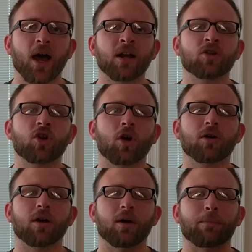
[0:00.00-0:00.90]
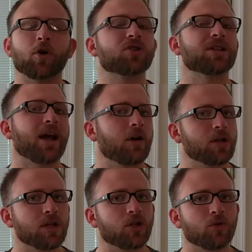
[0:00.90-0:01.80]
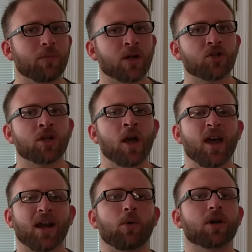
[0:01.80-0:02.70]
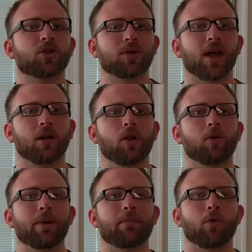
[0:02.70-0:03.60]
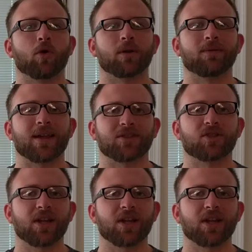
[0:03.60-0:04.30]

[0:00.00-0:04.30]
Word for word: I didn't talk personality too much, and I want to do that a little bit more in this.